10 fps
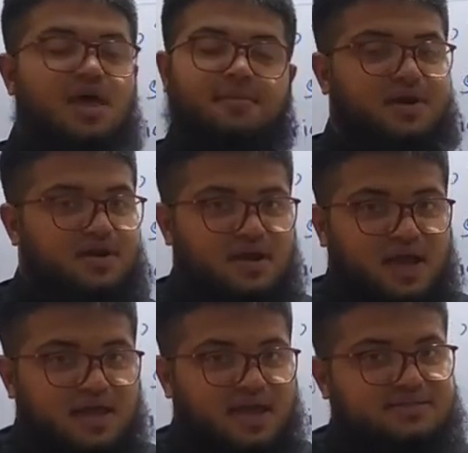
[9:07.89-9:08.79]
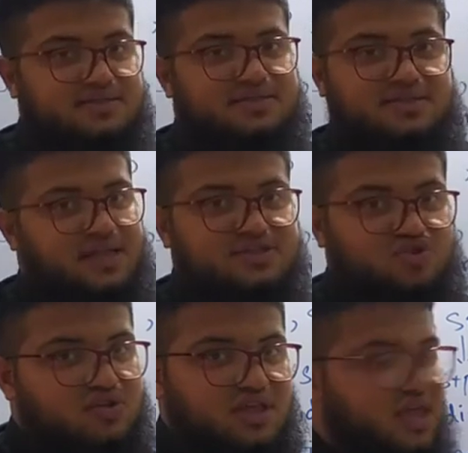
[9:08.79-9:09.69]
but I guess that's
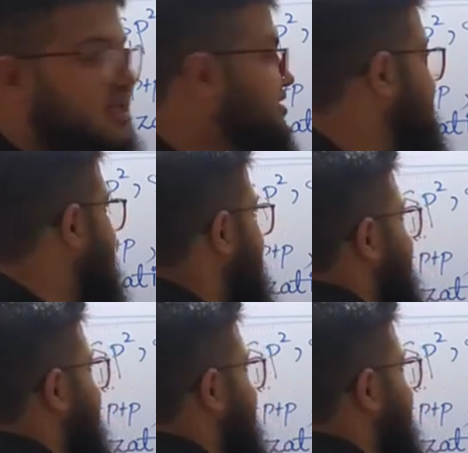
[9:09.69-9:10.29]
not the case.